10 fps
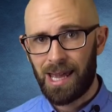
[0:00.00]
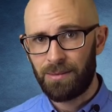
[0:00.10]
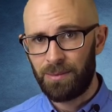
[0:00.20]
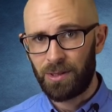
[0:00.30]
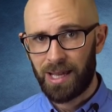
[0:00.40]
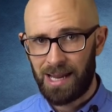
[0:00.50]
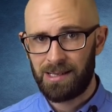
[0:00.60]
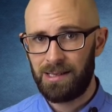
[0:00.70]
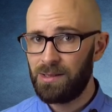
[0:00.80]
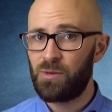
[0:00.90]
capable
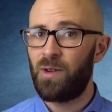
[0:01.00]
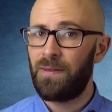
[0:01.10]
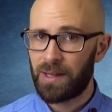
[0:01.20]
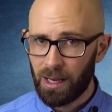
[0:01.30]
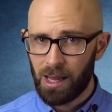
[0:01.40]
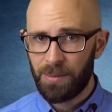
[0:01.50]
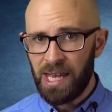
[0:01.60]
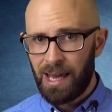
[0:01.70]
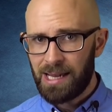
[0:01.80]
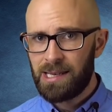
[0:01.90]
candidate to run the club,
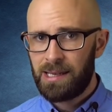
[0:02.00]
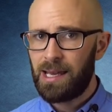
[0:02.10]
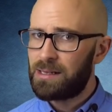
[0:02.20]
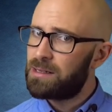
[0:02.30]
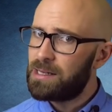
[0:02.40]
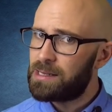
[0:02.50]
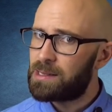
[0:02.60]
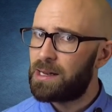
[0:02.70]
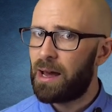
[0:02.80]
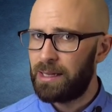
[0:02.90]
and yet she is
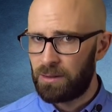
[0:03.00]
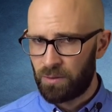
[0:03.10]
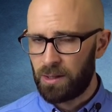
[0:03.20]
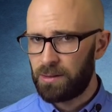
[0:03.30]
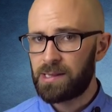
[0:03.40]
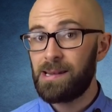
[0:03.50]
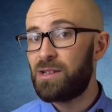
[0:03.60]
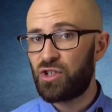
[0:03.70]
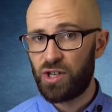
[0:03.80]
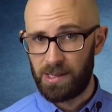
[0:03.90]
denied the role
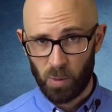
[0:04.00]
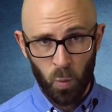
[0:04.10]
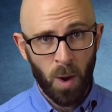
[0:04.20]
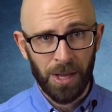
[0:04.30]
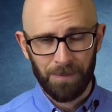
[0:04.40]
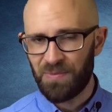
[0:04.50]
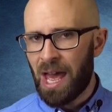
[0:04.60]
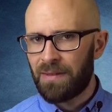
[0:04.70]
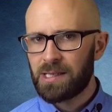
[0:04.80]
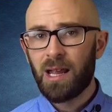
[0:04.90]
since she is a woman.
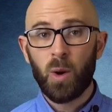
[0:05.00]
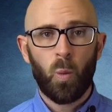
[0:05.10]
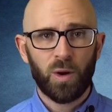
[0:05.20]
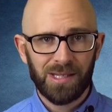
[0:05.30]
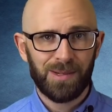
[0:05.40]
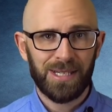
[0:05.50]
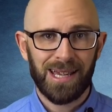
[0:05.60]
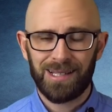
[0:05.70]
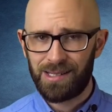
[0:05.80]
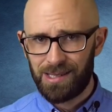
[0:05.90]
The son wants to be
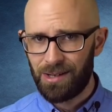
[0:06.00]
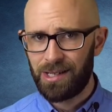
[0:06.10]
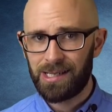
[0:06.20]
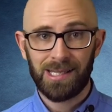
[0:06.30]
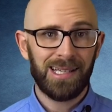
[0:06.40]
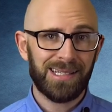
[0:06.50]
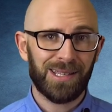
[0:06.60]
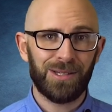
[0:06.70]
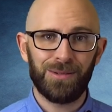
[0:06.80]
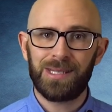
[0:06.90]
taken seriously as
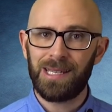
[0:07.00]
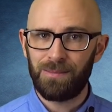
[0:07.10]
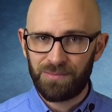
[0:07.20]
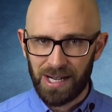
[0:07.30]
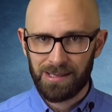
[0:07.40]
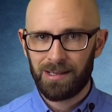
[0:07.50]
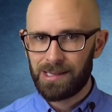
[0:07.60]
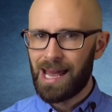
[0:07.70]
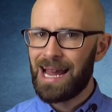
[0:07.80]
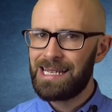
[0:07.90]
the new team
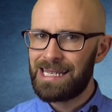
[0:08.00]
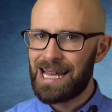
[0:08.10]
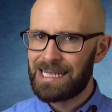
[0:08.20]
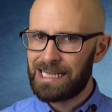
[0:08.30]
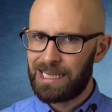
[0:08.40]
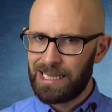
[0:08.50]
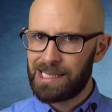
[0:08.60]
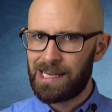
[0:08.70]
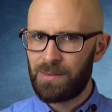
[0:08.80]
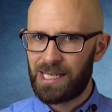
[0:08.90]
president, and yet can't
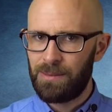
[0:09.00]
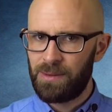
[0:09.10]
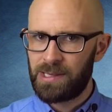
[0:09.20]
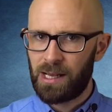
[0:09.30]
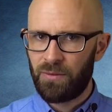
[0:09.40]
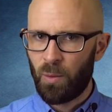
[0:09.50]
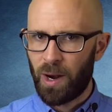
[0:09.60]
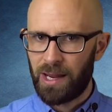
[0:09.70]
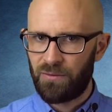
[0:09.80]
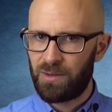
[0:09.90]
seem to keep himself
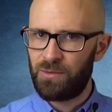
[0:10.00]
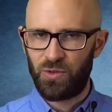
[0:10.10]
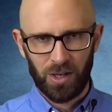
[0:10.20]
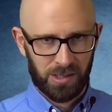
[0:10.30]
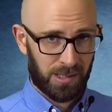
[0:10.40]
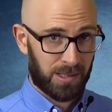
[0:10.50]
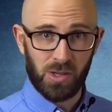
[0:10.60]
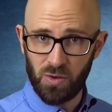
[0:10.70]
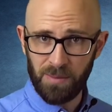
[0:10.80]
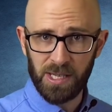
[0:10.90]
away from drugs and
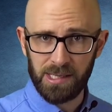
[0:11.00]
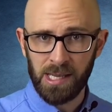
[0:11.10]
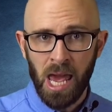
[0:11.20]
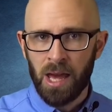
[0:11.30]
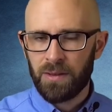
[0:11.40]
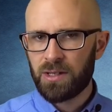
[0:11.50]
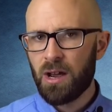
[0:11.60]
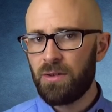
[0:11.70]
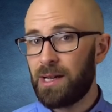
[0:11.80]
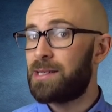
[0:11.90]
strippers. The
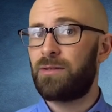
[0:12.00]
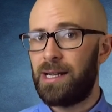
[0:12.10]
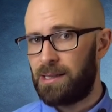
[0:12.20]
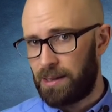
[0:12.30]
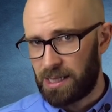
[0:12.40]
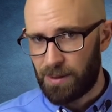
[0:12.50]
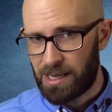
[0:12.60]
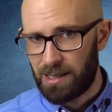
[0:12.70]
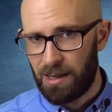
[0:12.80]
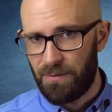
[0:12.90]
show is great,
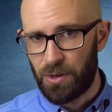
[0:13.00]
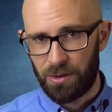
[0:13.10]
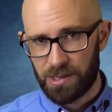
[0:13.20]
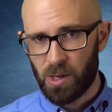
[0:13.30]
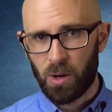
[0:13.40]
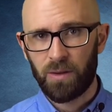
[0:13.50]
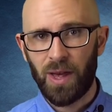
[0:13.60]
especially if you're a soccer